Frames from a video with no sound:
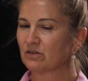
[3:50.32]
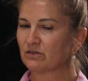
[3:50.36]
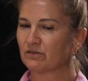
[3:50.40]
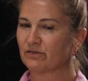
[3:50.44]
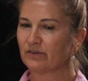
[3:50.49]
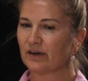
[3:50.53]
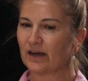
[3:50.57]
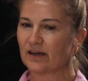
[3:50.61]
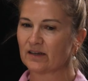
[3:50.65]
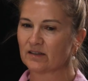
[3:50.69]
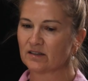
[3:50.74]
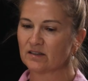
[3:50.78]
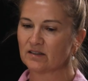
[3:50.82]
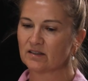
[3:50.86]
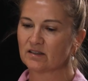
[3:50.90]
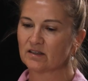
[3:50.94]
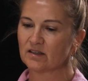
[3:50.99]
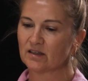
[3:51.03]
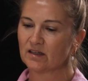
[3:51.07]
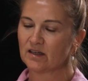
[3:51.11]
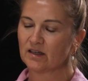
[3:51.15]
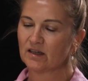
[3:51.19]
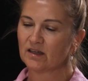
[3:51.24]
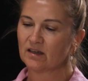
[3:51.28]
of factors.
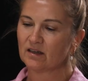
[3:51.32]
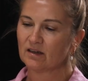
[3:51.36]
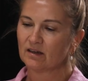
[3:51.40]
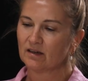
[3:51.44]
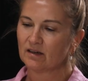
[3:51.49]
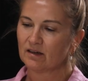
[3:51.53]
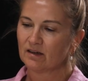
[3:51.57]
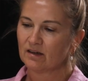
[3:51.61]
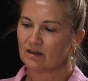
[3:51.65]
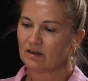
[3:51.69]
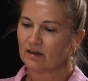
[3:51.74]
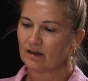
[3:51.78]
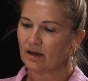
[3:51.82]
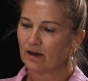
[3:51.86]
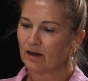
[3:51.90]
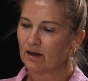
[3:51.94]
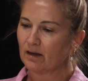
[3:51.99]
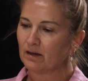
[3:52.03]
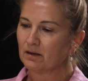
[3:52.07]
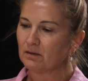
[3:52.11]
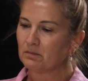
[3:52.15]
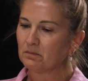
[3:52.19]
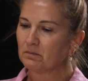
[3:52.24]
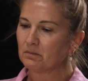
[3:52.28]

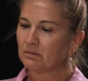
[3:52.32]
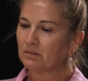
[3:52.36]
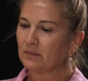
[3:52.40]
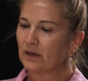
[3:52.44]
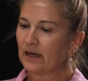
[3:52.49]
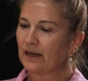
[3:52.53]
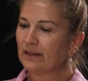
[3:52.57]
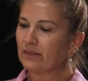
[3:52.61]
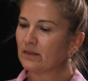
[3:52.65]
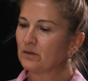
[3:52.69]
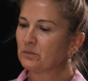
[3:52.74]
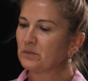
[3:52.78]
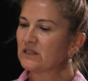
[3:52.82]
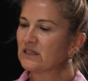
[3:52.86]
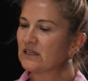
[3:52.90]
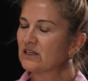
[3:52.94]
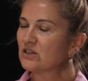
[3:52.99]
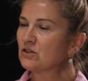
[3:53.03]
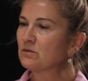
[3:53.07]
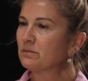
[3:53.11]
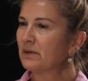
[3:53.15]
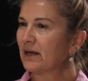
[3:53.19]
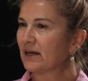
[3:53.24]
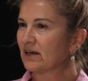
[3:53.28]
And then we
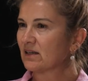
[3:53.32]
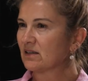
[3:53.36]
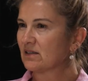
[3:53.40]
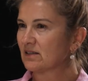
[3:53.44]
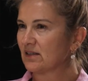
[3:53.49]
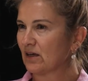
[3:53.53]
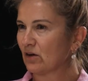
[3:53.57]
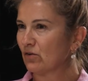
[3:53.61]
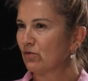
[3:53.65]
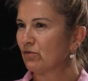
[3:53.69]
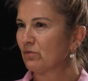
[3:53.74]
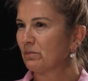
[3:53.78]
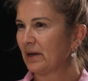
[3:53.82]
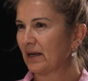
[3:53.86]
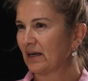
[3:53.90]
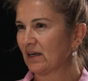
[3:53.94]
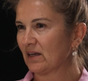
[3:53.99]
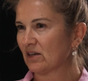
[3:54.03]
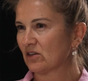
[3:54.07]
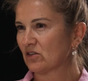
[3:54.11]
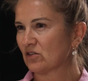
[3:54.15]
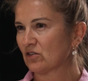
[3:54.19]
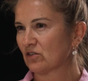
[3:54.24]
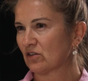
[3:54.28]
teach them how to
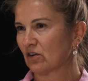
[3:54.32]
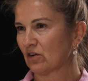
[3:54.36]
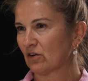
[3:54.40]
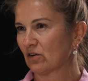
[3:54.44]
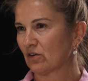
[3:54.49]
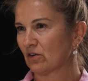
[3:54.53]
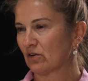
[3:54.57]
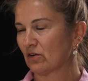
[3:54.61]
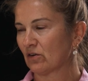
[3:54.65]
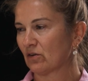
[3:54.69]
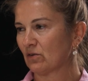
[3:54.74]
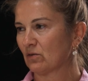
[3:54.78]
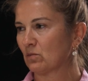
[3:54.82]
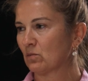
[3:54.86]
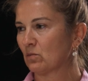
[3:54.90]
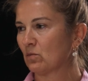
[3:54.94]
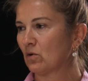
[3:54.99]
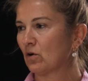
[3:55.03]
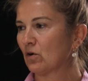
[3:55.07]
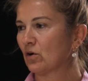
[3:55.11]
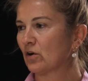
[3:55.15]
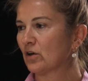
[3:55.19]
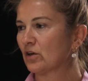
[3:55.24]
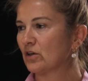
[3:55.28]
self-manage. So
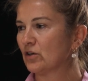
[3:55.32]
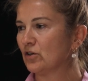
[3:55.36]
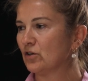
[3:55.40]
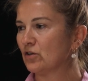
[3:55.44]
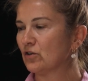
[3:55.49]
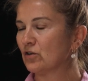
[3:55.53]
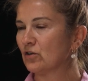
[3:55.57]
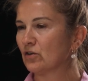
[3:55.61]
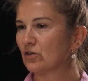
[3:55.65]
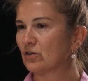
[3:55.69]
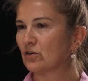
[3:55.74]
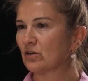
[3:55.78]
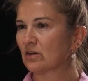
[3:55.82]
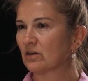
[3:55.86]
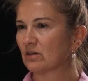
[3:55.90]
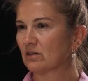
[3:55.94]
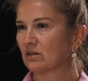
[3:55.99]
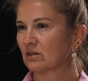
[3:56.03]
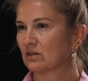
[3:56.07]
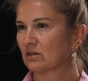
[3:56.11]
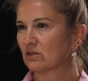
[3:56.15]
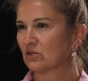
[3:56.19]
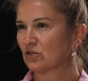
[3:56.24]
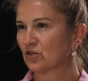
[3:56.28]
what can you do to
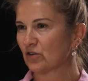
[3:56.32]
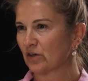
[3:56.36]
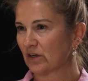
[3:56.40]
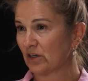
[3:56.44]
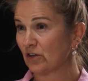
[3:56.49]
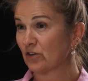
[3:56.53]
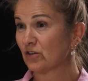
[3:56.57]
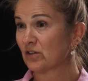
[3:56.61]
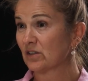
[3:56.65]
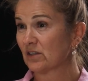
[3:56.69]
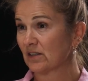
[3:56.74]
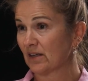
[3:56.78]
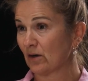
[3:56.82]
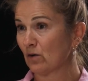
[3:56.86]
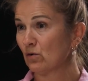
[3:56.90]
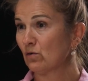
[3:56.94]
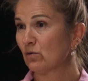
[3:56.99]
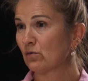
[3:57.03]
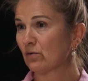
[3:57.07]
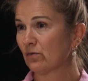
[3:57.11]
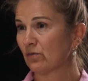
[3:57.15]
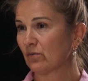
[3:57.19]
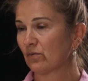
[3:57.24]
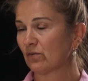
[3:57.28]
treat
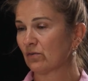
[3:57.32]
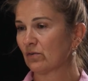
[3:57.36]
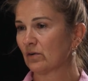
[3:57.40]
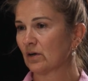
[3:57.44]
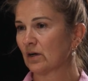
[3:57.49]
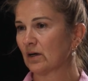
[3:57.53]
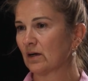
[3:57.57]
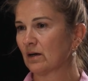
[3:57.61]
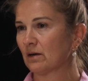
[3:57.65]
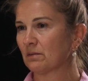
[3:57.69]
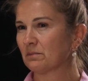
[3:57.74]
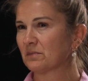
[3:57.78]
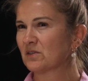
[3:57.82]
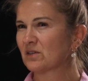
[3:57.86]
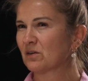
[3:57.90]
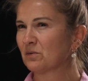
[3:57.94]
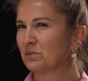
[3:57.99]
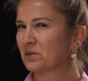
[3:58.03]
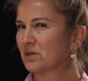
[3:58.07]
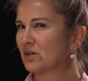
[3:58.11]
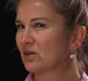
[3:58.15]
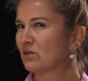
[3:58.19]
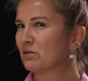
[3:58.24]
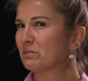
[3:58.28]
yourself? So
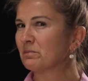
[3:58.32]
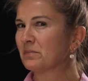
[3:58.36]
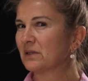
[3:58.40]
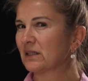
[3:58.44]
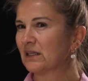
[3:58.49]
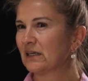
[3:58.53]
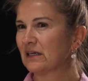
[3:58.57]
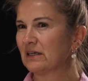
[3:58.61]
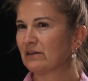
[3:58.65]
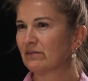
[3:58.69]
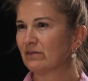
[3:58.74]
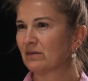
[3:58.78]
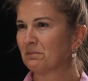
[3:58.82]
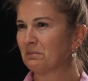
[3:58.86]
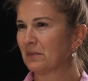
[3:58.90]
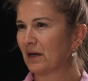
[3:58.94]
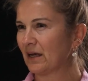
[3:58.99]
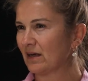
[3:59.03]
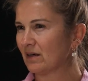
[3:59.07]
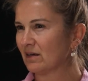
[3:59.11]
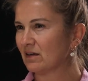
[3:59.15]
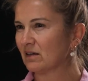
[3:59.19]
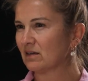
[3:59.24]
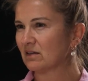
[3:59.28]
we don't believe in
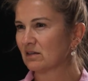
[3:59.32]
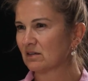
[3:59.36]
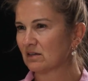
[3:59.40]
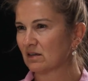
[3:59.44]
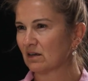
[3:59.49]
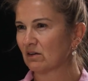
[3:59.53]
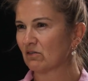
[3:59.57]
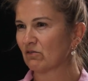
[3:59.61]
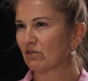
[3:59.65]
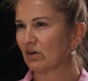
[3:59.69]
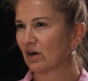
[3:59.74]
maintenance and